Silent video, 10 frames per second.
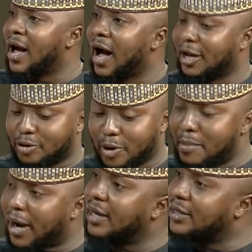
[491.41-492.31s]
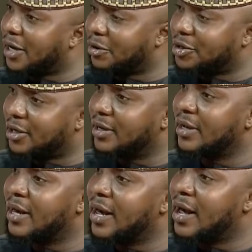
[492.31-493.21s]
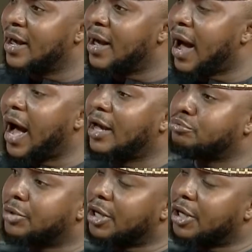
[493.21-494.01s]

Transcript: I saw a market in Karishi. And